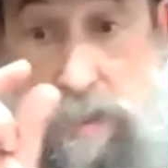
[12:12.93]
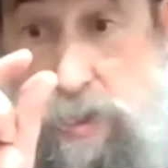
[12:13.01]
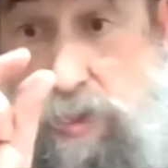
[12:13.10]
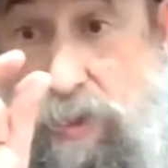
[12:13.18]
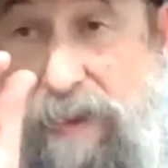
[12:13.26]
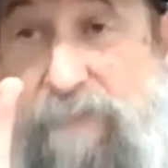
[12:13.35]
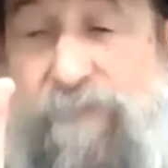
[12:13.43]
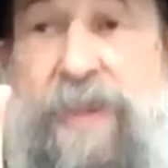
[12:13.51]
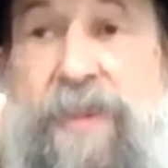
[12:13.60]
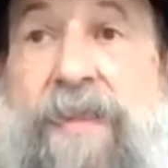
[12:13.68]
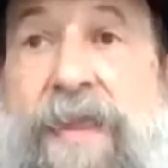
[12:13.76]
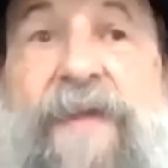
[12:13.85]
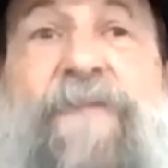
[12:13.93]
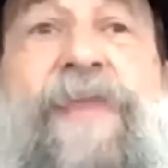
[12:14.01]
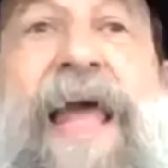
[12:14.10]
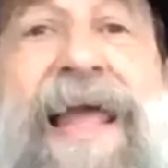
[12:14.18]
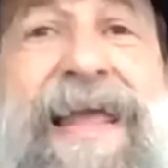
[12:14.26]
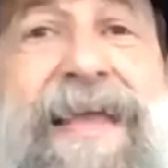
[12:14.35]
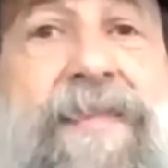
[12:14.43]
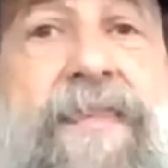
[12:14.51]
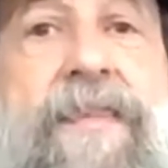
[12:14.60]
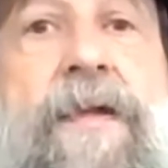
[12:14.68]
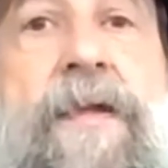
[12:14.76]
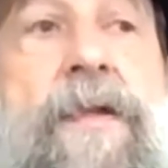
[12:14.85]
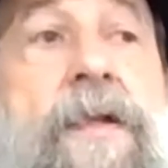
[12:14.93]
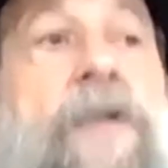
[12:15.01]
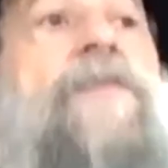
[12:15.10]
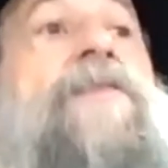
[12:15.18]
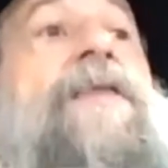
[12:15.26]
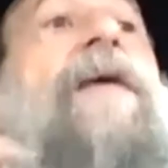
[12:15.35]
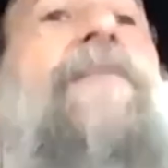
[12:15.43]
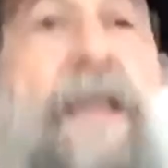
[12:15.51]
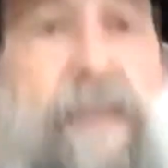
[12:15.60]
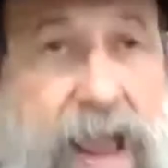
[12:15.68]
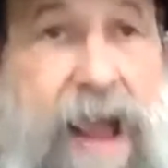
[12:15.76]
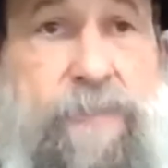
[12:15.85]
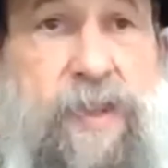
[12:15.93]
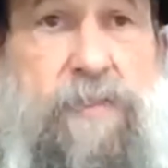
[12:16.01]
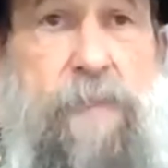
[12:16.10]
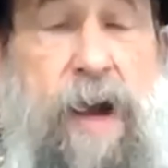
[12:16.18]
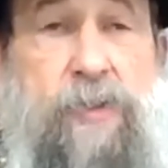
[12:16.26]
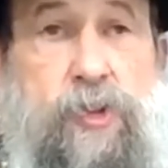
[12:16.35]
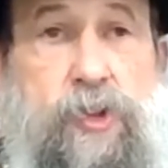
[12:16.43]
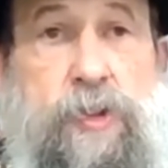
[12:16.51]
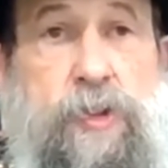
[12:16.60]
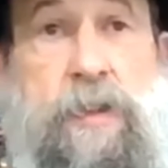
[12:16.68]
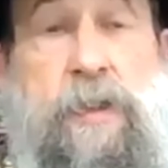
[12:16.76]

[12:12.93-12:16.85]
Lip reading: So if there is 60 times as much,